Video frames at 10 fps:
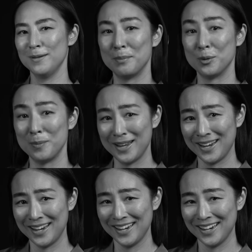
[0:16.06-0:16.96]

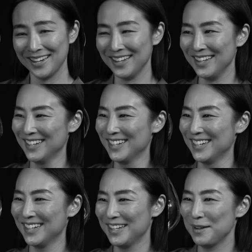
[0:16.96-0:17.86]
booby,
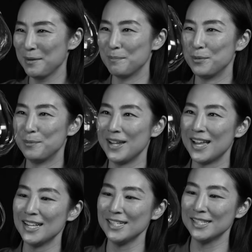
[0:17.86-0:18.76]

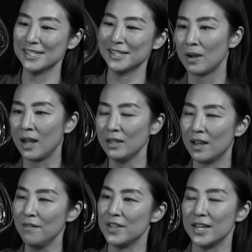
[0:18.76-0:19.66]
booby-esque. I
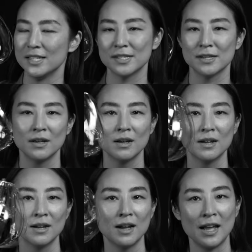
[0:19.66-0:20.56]
love this.
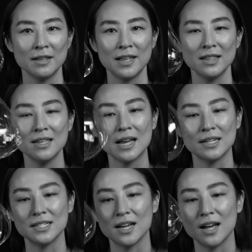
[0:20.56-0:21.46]
I like the
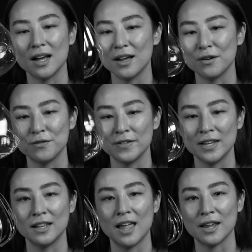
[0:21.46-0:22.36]
idea of,
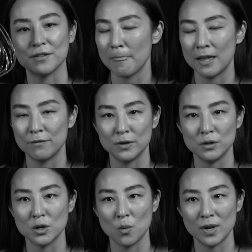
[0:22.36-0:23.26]
in life, if
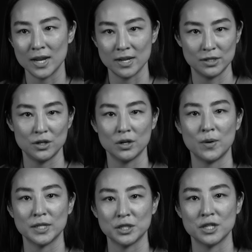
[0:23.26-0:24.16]
you don't want to answer a
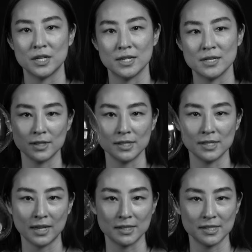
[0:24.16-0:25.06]
question, this
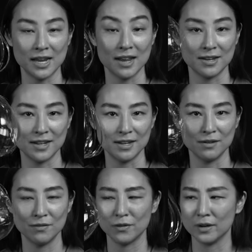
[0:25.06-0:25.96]
is like a
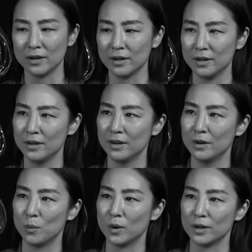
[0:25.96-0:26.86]
stand-in for
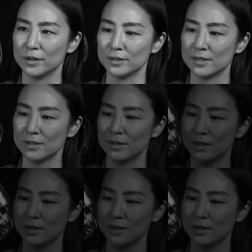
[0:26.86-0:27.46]
words.